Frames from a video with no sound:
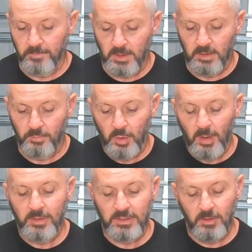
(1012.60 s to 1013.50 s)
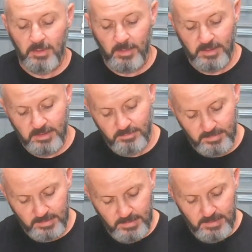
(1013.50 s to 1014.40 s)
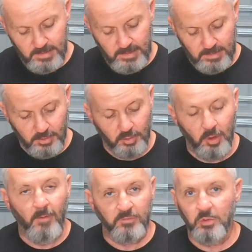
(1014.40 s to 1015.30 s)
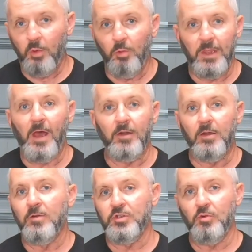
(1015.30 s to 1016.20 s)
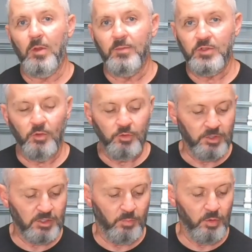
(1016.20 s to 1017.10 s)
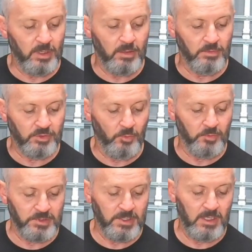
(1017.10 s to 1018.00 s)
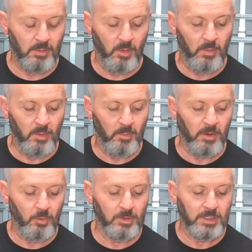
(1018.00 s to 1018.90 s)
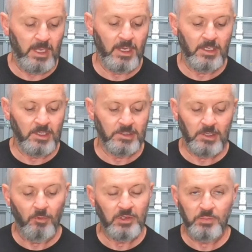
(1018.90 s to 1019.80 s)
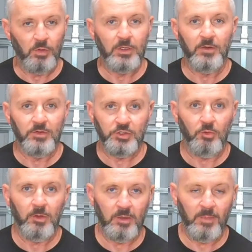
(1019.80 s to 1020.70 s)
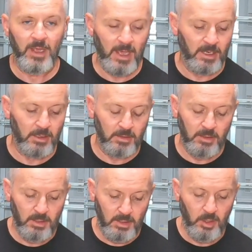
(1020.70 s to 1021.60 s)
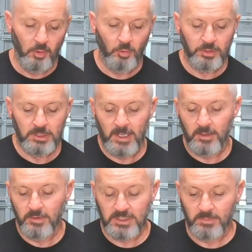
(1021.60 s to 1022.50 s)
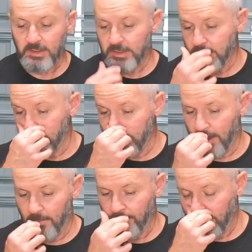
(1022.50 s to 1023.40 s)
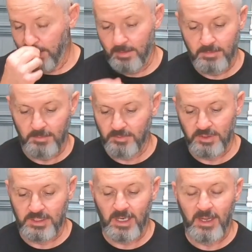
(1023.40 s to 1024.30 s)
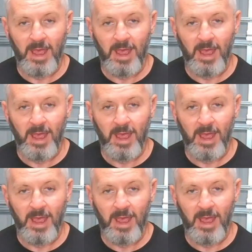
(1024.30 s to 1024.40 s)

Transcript: you probably don't. I mean, they're comfortable without inner sole. I'm so used to putting inner soles in. All my old Acadias, I always put an inner sole in them. I added an ortholite or something to them. It was just out of